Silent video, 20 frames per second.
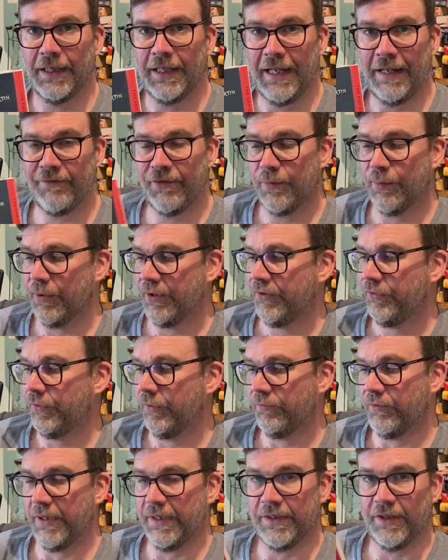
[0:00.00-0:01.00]
everybody
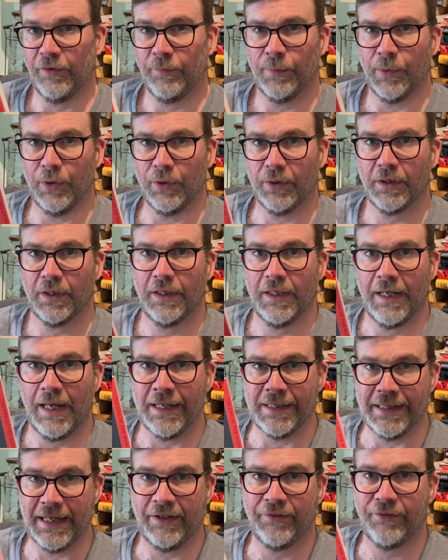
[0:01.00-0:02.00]
should read this book
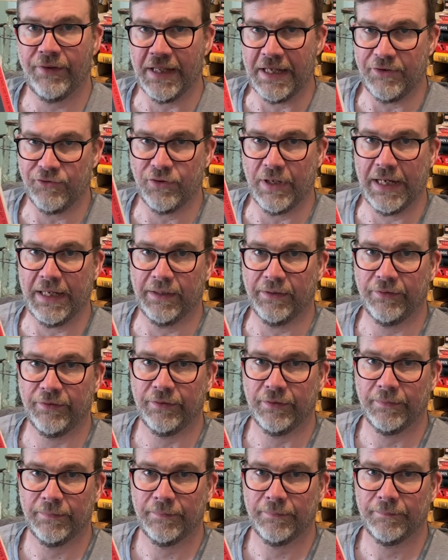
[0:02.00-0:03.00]
unless they're trans.